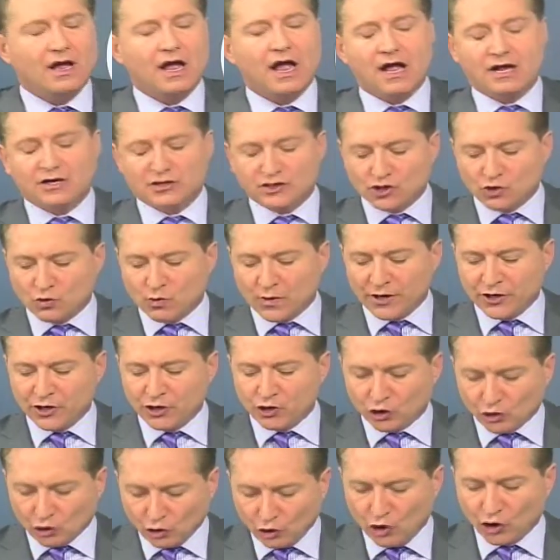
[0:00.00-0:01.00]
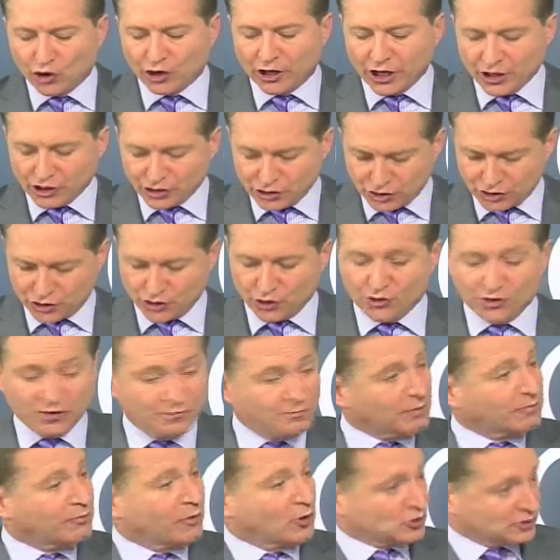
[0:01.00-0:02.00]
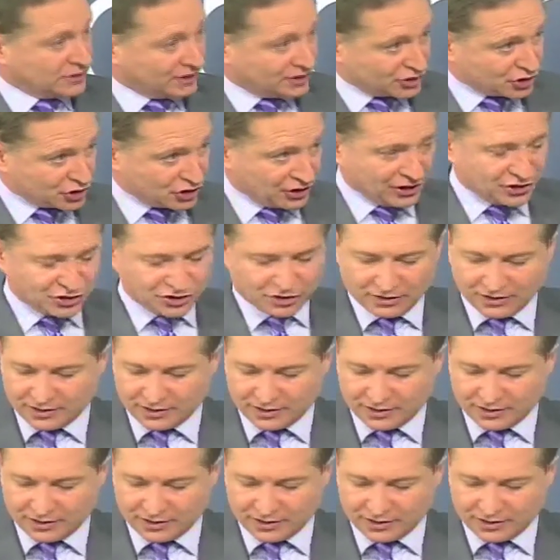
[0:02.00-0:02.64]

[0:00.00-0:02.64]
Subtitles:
And so what you're looking to do, you propose legislation,